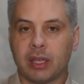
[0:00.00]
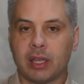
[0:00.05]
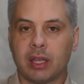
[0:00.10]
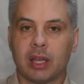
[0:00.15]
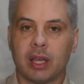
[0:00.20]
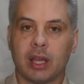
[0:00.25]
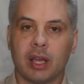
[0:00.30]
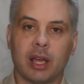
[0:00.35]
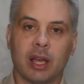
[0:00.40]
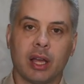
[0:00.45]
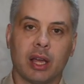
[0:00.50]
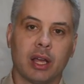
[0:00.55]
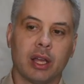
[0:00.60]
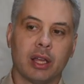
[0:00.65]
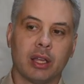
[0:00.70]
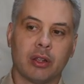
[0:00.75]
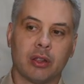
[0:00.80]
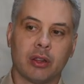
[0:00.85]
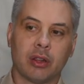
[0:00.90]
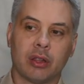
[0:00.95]

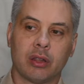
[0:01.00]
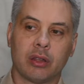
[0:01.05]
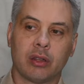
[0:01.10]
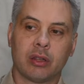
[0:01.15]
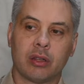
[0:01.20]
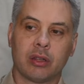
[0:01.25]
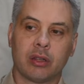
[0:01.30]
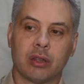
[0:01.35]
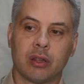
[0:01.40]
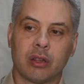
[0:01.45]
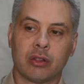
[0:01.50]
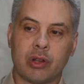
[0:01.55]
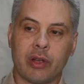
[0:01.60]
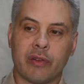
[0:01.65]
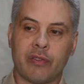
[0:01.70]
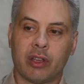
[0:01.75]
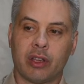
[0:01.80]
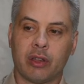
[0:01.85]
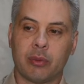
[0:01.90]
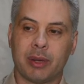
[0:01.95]
the
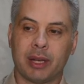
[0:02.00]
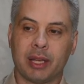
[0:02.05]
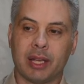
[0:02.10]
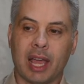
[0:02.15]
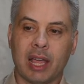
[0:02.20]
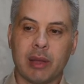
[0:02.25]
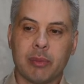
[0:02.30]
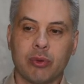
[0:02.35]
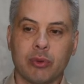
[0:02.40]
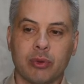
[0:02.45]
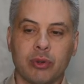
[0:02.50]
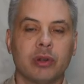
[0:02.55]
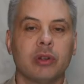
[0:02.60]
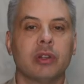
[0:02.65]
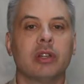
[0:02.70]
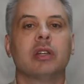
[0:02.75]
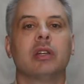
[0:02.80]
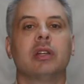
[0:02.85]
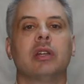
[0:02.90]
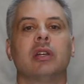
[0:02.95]
traffic can be labeled
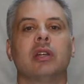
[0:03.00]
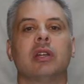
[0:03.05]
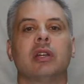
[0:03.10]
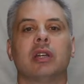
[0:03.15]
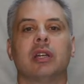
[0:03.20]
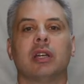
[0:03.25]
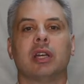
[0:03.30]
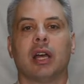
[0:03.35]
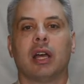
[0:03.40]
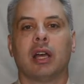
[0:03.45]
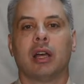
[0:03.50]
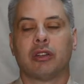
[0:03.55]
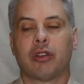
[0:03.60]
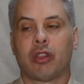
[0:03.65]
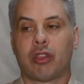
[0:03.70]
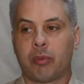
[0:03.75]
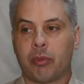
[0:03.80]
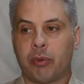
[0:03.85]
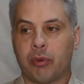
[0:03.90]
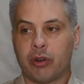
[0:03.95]
to
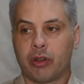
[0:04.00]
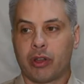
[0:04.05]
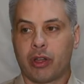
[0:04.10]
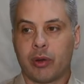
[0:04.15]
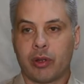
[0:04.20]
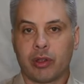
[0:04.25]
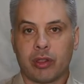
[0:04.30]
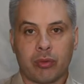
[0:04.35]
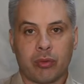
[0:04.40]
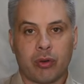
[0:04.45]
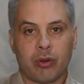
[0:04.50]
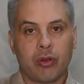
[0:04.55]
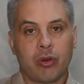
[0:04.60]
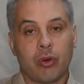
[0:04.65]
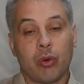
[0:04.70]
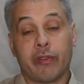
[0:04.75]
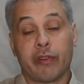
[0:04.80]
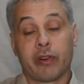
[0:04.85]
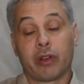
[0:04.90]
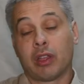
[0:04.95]
support it going through.
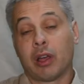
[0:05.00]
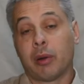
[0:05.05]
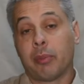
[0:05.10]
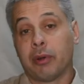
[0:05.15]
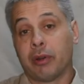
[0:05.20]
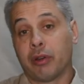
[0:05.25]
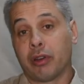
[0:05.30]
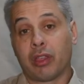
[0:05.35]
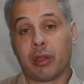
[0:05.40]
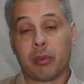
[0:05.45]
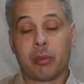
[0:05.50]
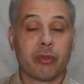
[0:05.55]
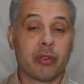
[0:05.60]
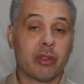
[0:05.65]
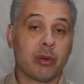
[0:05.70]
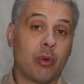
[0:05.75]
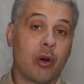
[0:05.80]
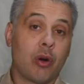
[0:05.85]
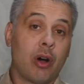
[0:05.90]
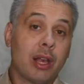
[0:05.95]
Or for example, in some of
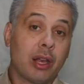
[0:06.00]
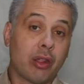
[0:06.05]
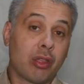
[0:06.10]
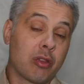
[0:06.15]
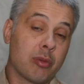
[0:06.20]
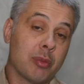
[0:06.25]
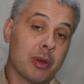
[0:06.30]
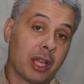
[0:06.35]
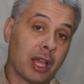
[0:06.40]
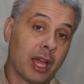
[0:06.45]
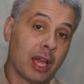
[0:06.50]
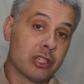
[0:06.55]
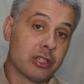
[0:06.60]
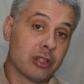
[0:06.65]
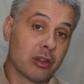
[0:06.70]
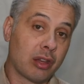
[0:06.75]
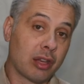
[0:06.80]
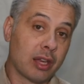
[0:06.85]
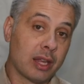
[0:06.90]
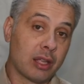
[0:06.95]
the wireless
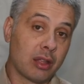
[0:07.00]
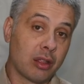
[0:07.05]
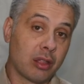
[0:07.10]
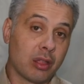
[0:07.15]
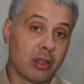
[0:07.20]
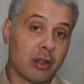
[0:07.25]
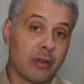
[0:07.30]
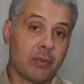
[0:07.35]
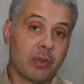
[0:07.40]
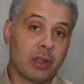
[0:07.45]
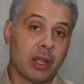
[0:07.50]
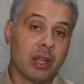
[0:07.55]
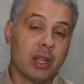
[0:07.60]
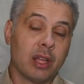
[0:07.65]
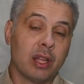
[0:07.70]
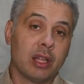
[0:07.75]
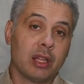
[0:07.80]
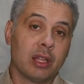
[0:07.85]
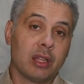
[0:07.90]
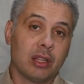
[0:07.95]
communications links,
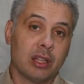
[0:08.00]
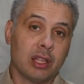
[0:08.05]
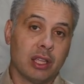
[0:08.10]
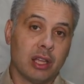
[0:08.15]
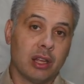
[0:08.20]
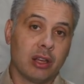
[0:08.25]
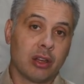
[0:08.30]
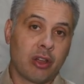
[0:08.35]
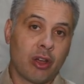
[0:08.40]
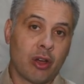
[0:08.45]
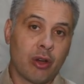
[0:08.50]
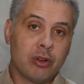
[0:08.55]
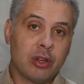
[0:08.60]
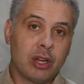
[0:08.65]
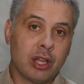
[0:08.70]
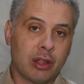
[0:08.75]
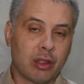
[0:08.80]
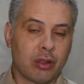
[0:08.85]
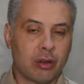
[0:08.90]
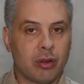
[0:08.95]
the
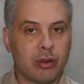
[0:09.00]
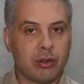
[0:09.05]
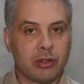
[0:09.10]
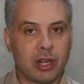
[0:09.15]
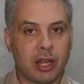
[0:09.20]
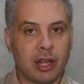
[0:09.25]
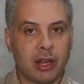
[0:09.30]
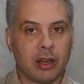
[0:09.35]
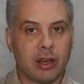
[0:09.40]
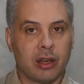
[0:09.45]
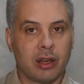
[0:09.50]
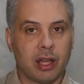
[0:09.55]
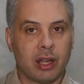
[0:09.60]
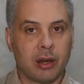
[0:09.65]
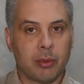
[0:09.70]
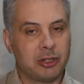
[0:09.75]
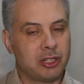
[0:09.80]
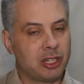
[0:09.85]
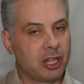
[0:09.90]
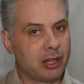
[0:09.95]
encoding is not done at
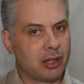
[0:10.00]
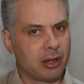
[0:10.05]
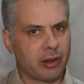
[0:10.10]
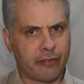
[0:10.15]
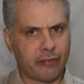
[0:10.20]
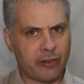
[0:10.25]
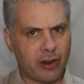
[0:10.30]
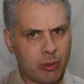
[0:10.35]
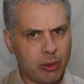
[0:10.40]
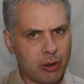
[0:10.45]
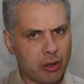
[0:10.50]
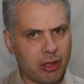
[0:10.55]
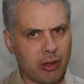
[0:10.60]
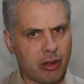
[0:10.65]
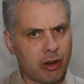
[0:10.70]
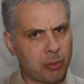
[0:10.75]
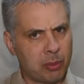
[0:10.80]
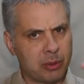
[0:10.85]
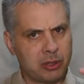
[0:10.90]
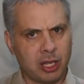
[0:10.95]
a particular frequency or
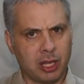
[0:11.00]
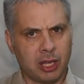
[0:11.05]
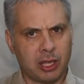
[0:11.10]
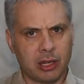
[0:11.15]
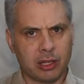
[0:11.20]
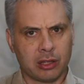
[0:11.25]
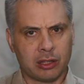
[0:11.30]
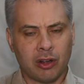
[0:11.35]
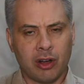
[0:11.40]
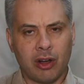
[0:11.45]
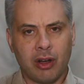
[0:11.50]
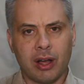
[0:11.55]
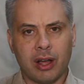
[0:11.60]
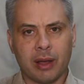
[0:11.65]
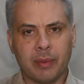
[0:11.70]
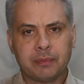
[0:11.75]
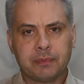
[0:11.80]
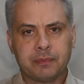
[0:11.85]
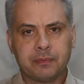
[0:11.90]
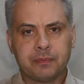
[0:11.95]
at a particular time.